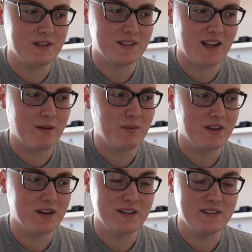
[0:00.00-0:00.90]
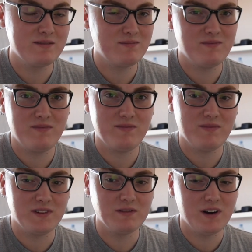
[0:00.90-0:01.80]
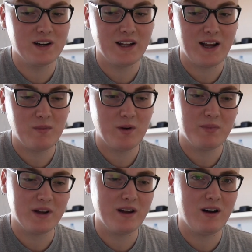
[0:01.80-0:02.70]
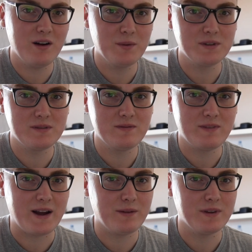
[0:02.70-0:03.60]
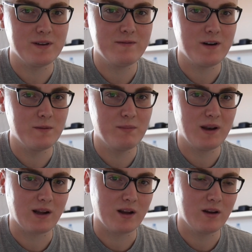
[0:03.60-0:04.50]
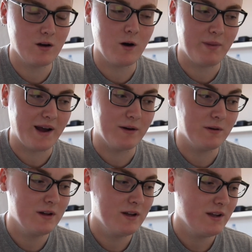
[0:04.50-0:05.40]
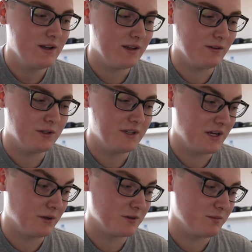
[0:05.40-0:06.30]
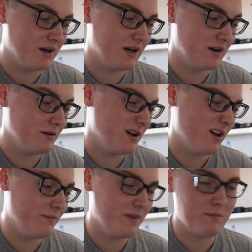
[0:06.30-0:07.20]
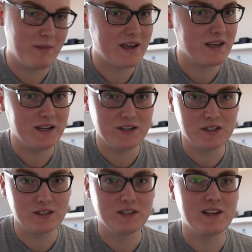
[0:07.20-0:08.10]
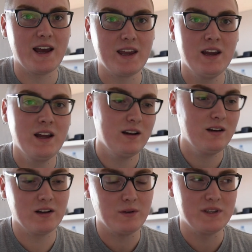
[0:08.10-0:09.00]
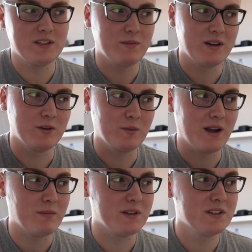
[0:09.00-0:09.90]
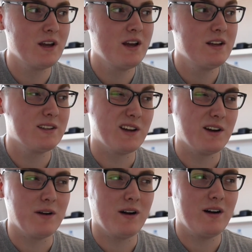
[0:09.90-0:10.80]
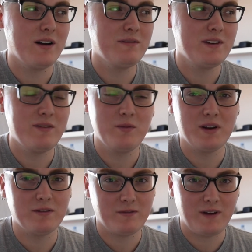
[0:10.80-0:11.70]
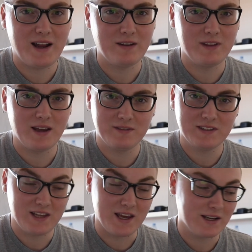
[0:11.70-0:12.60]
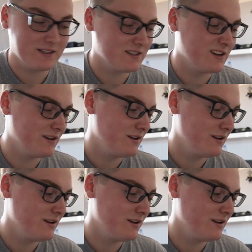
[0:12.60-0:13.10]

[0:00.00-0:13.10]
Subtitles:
is a camera that it's a very good camera, but I always found that it felt a bit like a cop-out on Nikon's part. They make it just to say, look, we still make film cameras. So I've never been a fan of the F6,